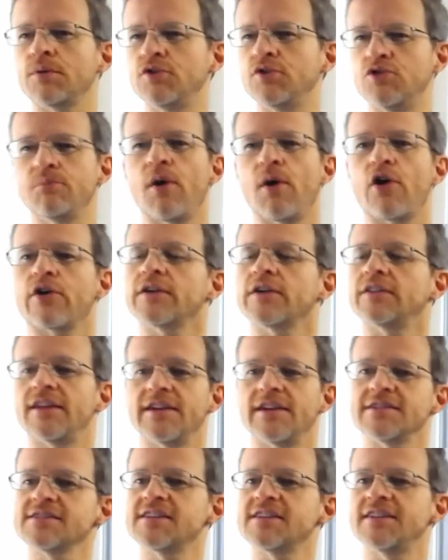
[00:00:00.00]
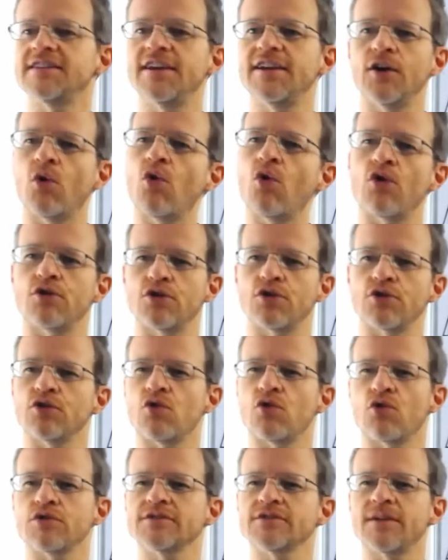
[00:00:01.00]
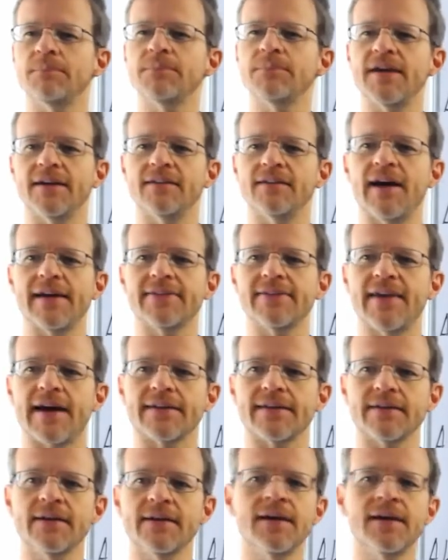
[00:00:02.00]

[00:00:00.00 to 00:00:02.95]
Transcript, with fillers: numerically ascending order or something like that